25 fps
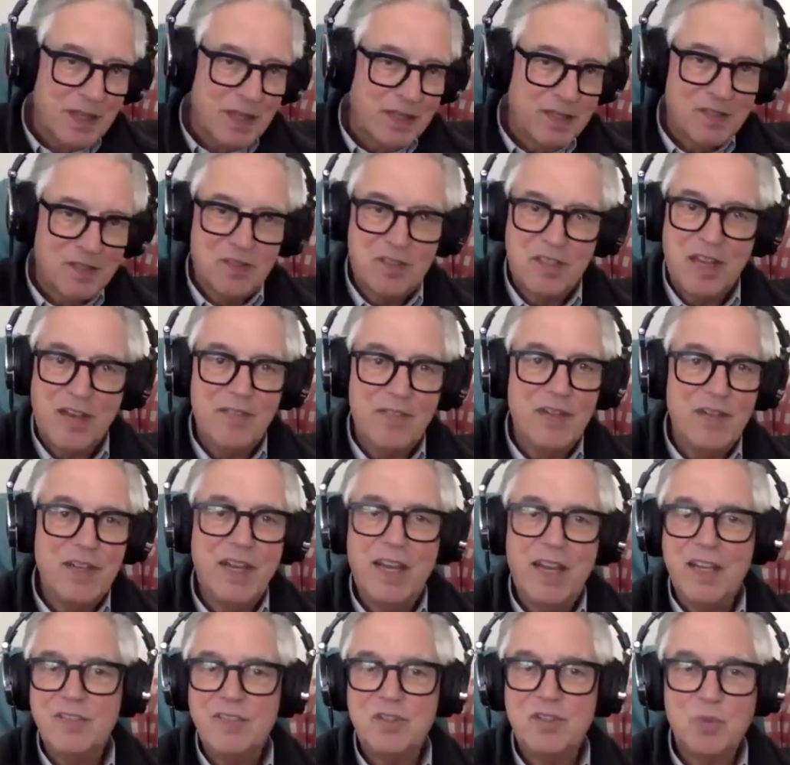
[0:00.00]
seven
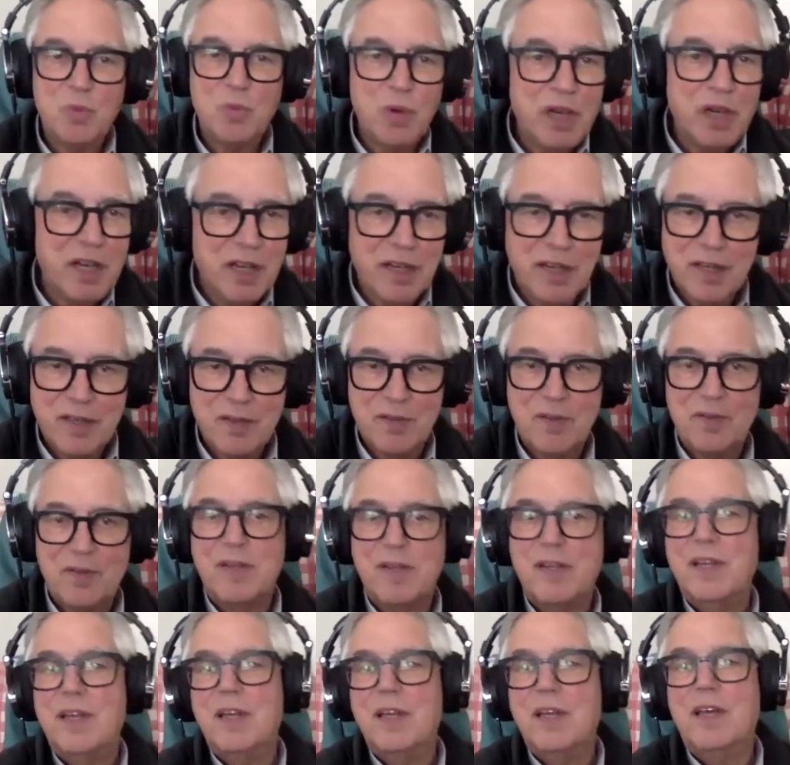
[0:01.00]
days a week,
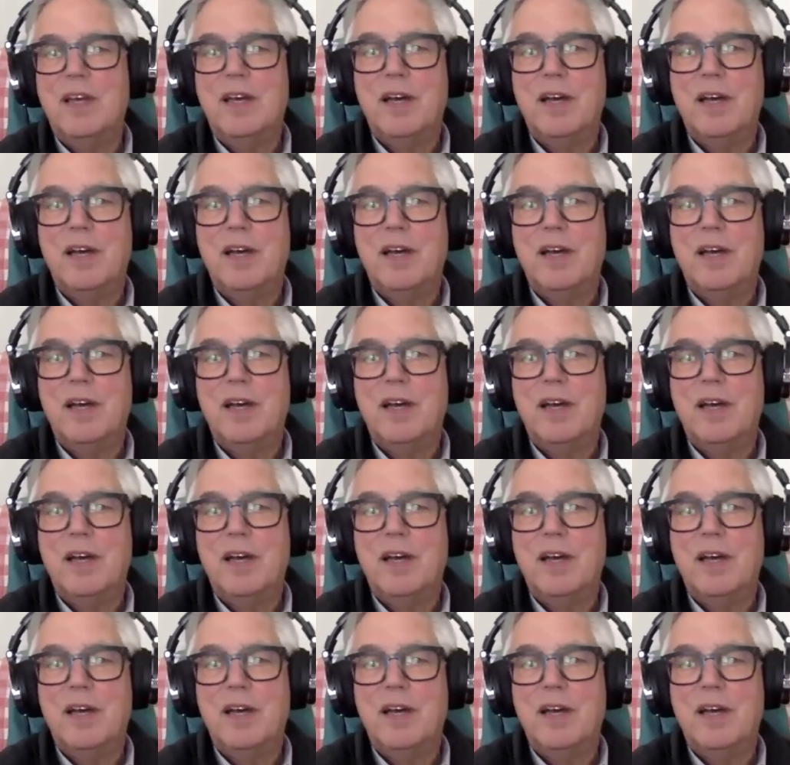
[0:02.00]
mm.